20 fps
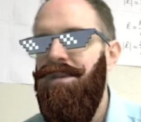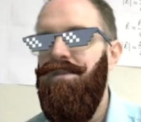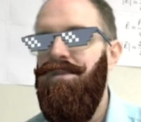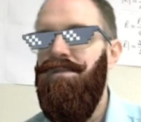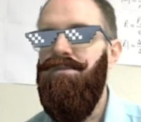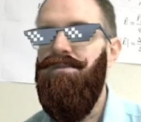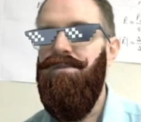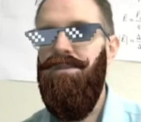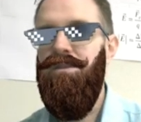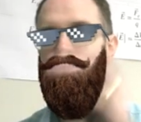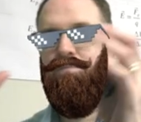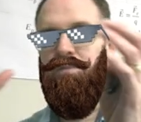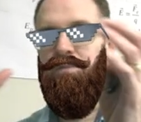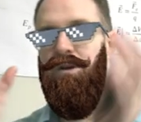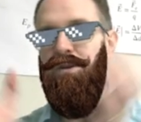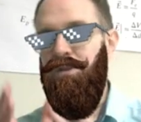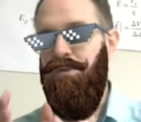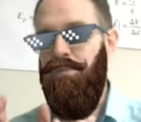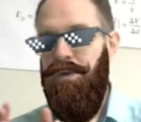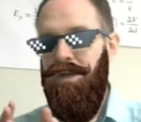So the
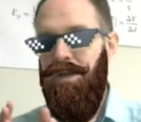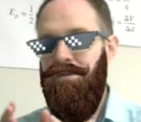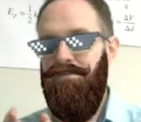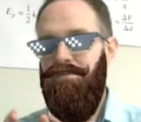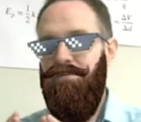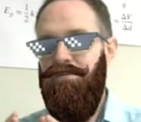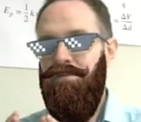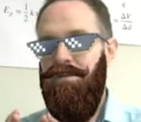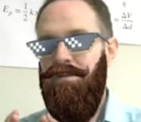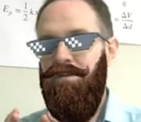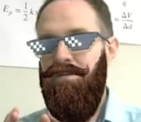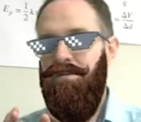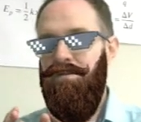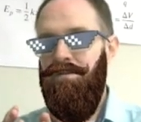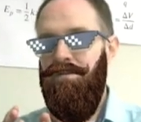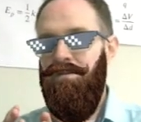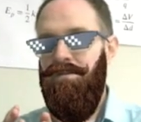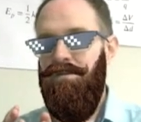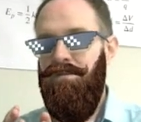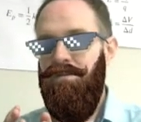smaller the wave,
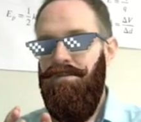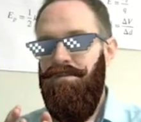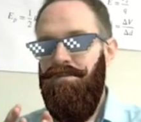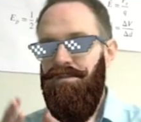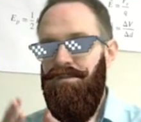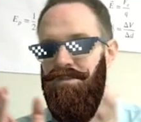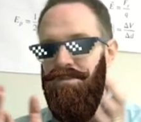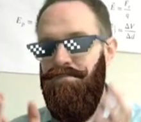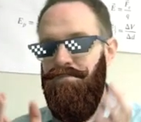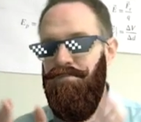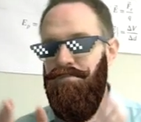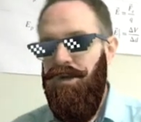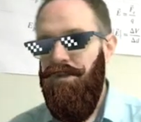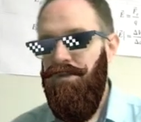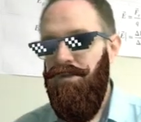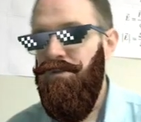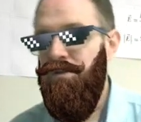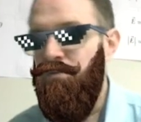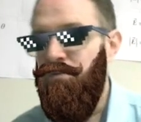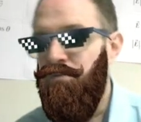the
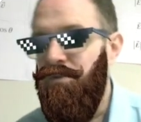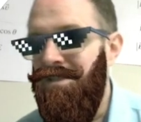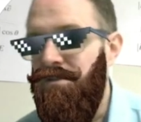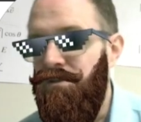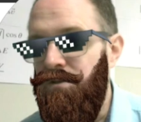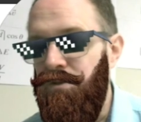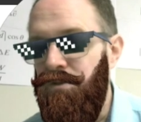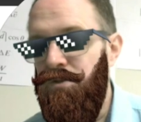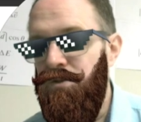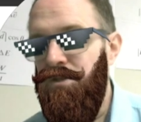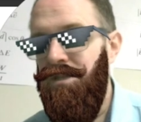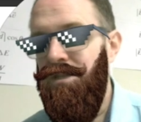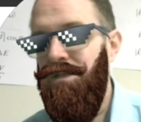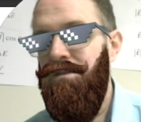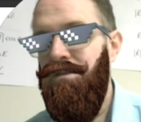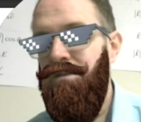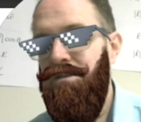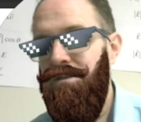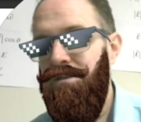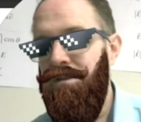smaller the
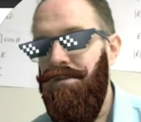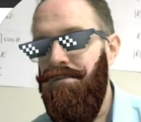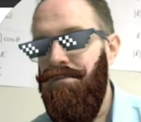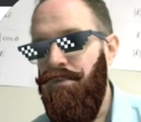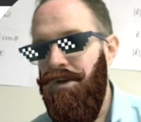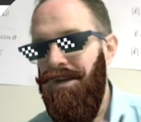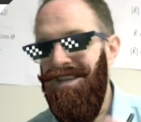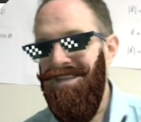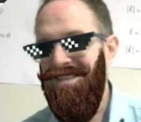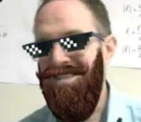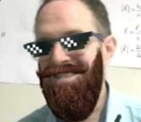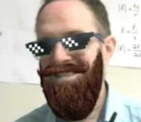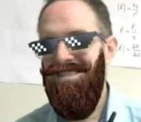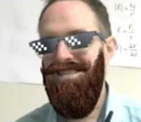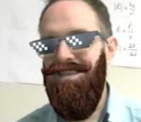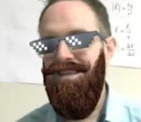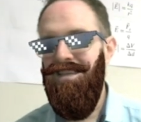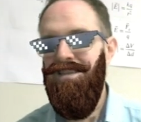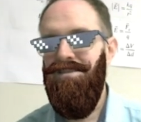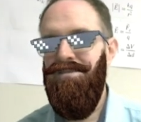resolution, the more I can
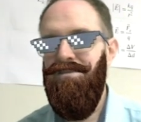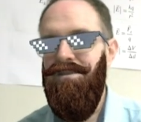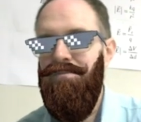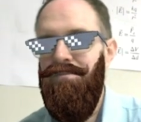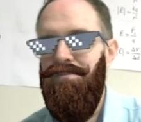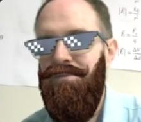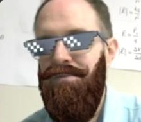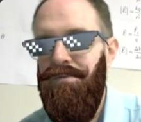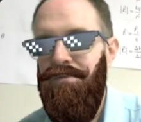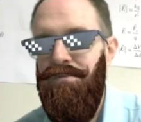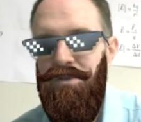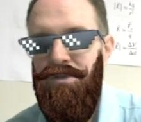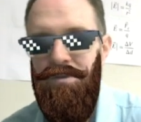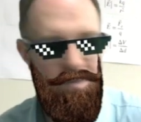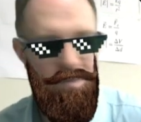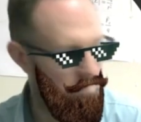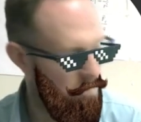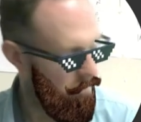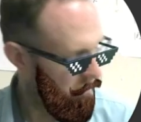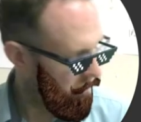see. So I'm
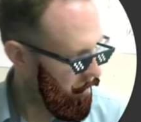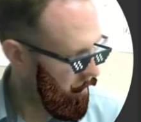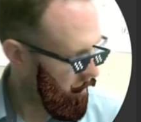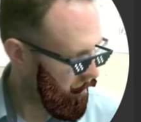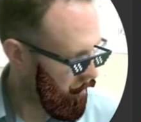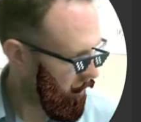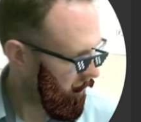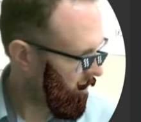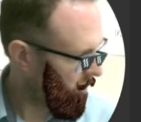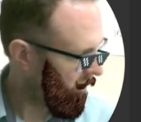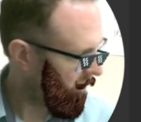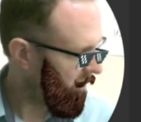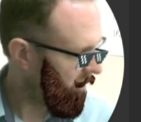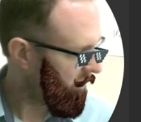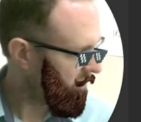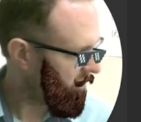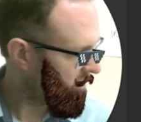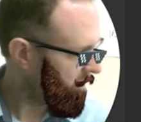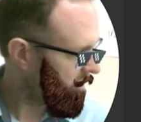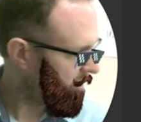assuming shorter
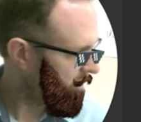wavelengths here.